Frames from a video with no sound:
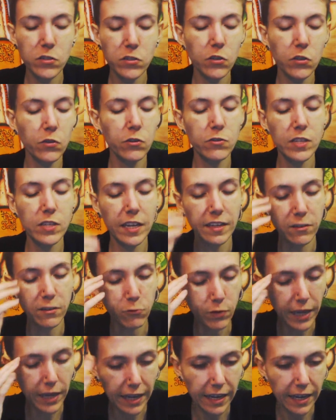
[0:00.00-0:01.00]
So they're
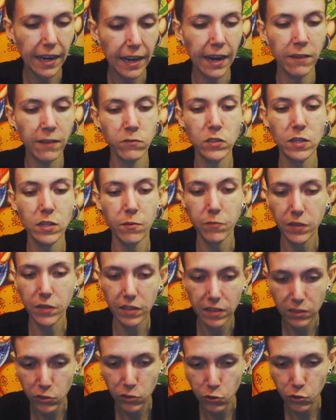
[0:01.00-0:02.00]
saying you can have
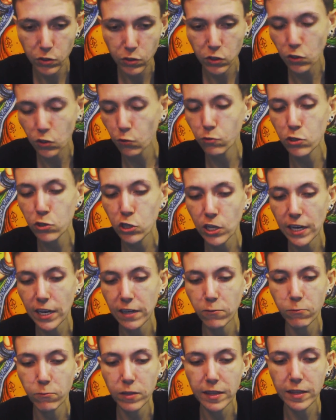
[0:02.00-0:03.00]
something that you
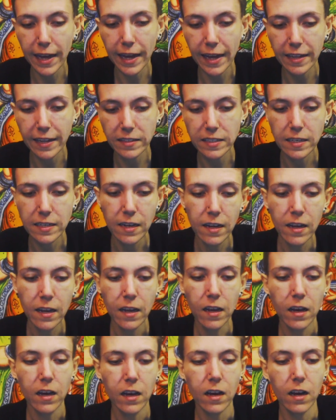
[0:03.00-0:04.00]
associate with that,
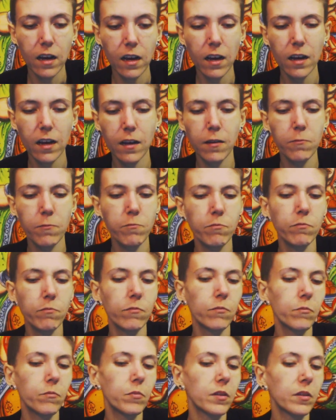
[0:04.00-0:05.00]

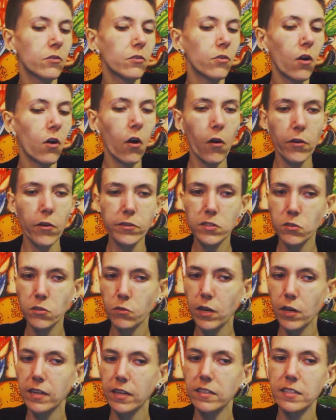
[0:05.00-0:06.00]
but they're
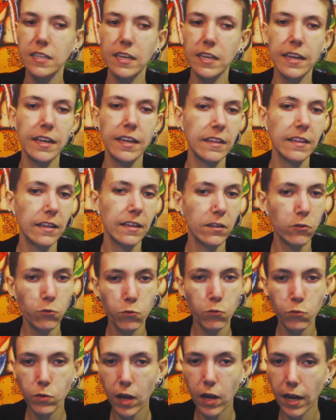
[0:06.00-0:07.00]
also kind of saying that
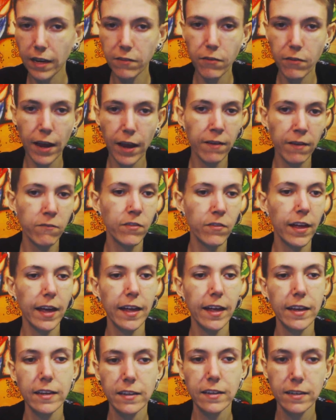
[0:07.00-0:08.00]
you kind of have
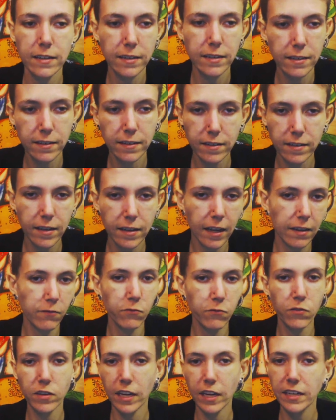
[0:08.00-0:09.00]
that kind
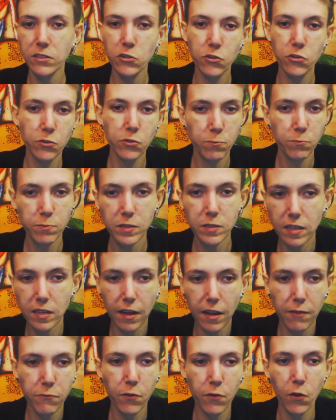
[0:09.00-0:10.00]
of nature
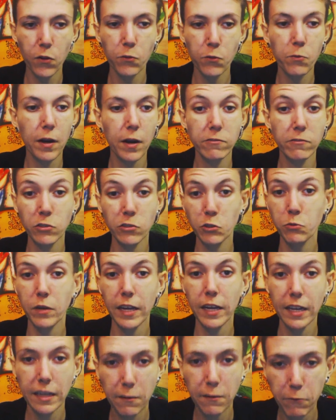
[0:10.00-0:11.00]
stuff all around
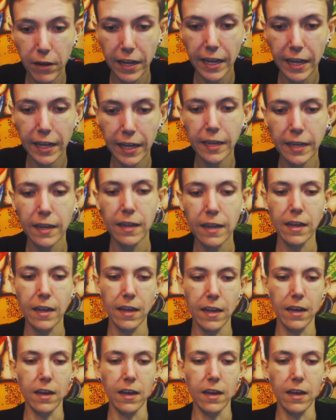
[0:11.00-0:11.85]
you anyway,